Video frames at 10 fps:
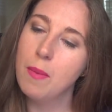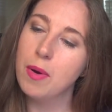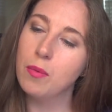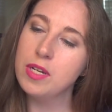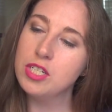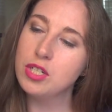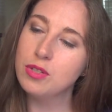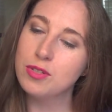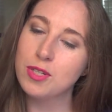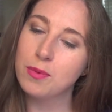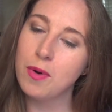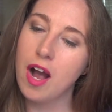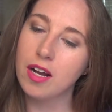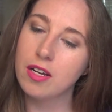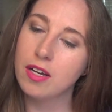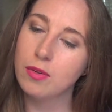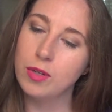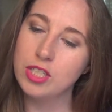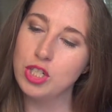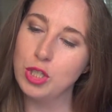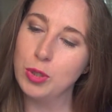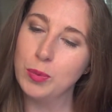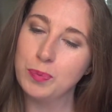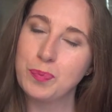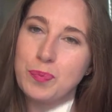but we choose to rock with you."